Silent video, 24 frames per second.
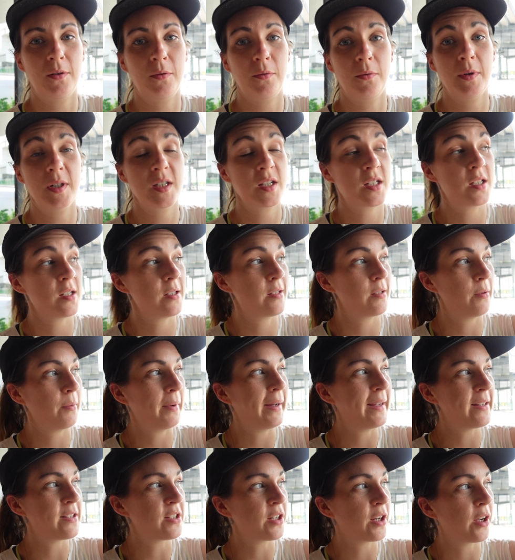which is the
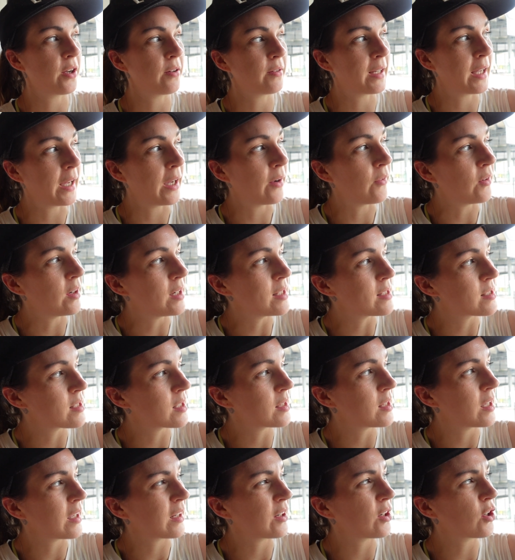way to go now, and he said
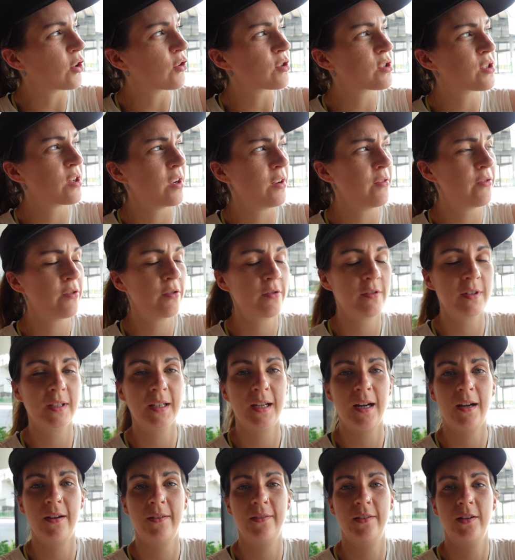that I can cross over and
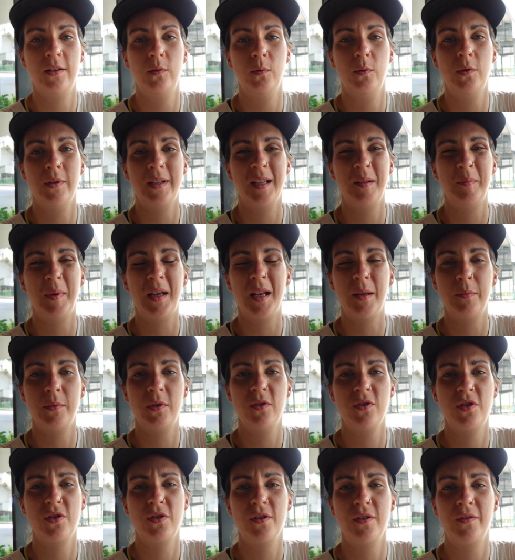carry on walking, but I'm
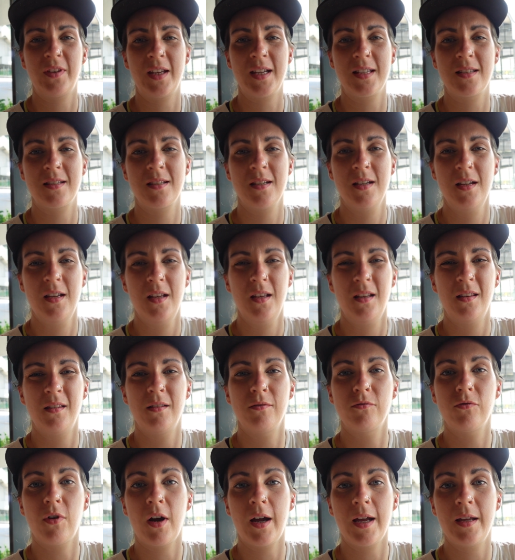not sure if that's the
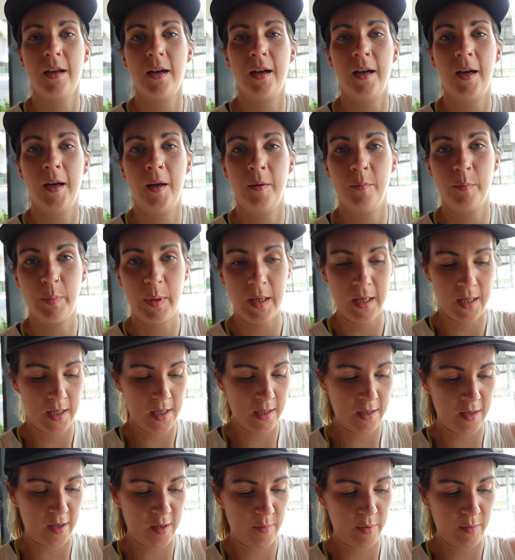right
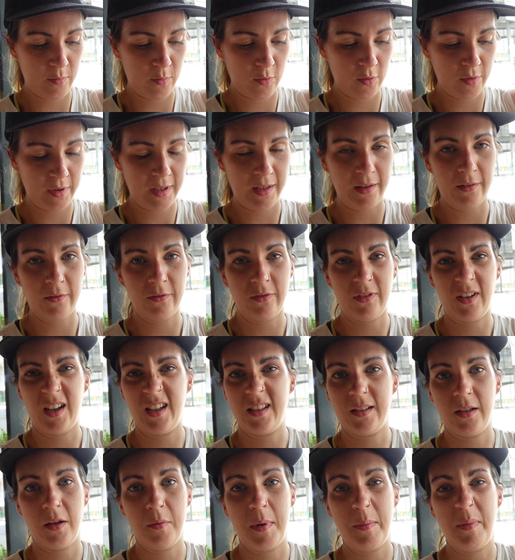part. I've been walking for, I
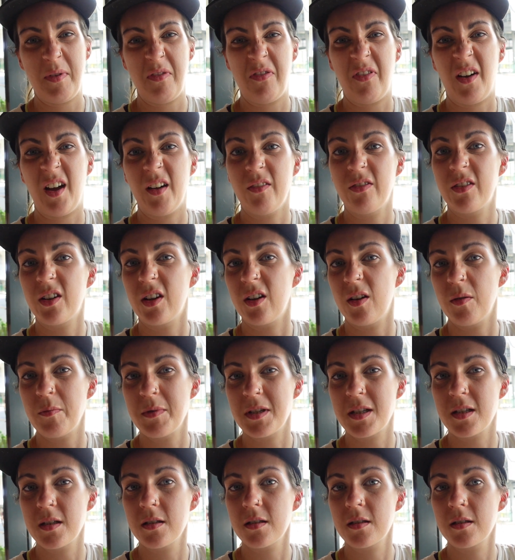don't know, maybe 5
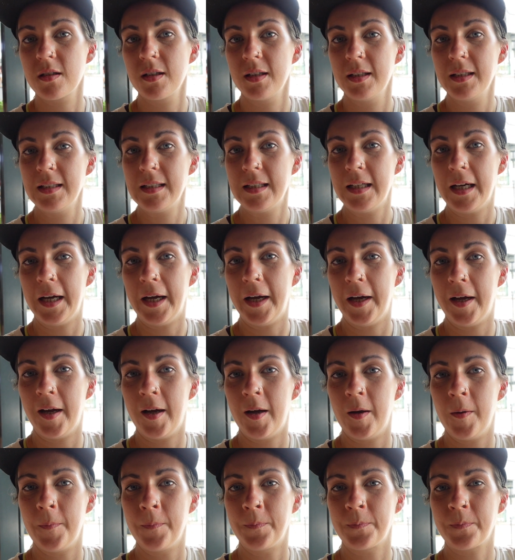kilometers,
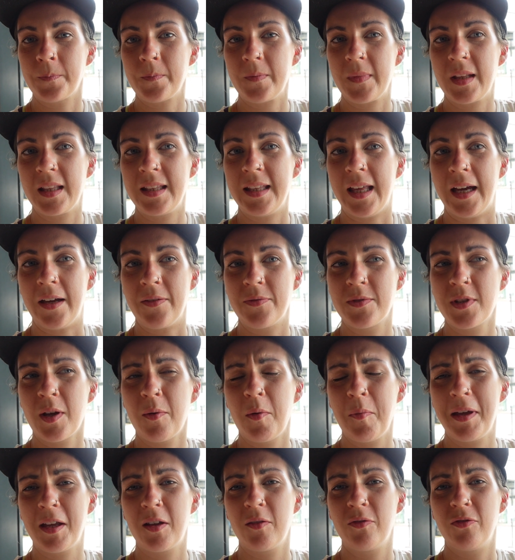Yeah, so
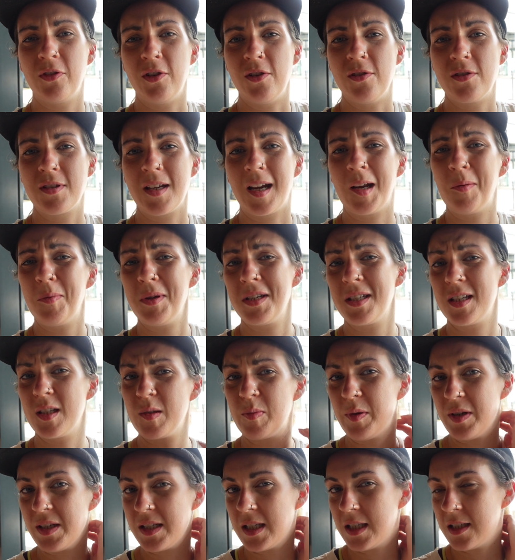I'm a bit confused and a bit
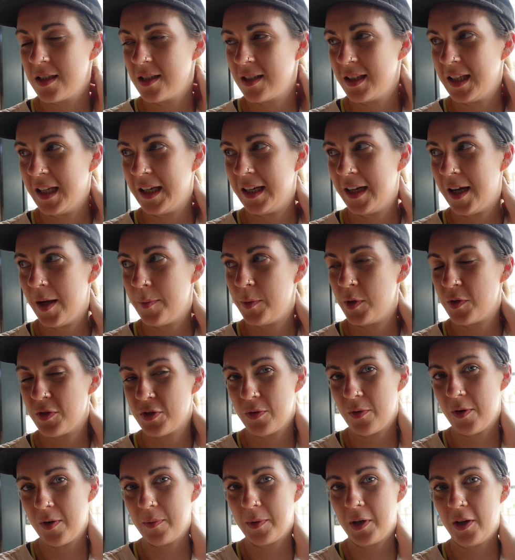disappointed that I'm not
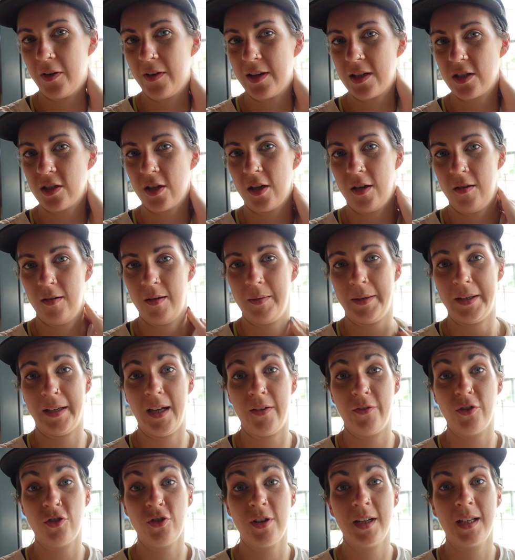sure where I'm going. So I'm gonna
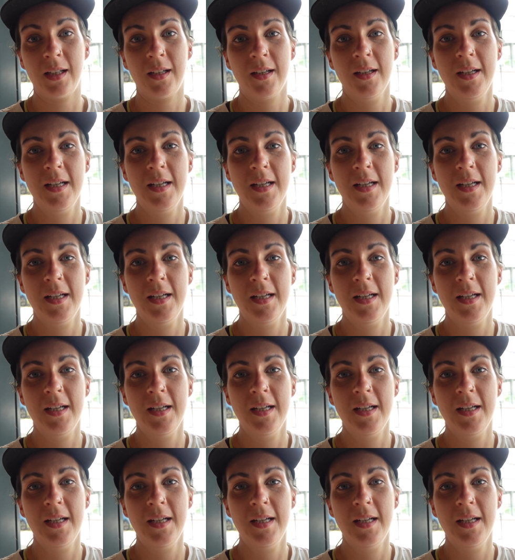have a drink,